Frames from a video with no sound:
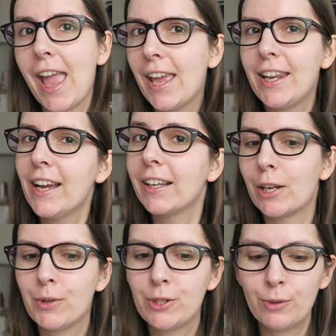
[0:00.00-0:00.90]
And yeah, I
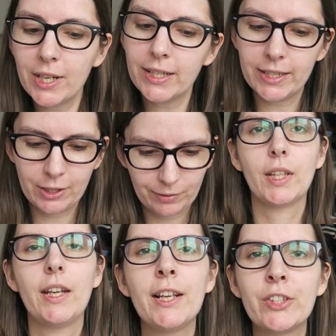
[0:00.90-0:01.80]
can't wait to read it.
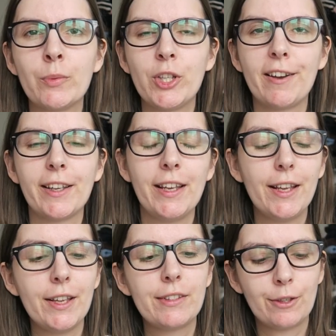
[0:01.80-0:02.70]
Next subject
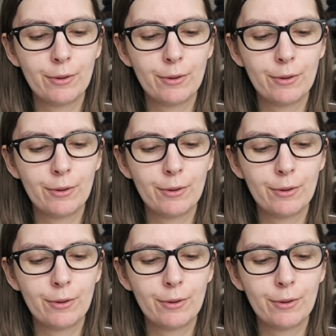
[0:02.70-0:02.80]
is